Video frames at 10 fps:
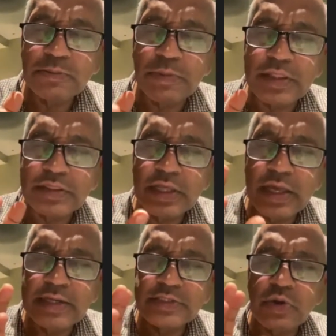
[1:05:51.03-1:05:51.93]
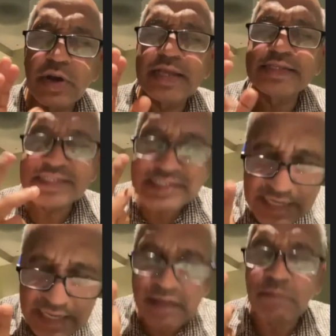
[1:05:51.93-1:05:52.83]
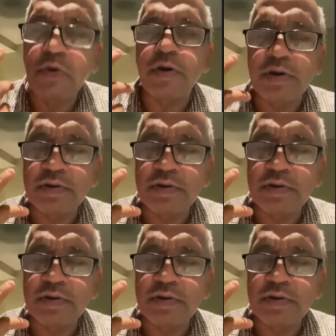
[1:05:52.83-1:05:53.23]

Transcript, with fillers: pratyaya is not existing anymore.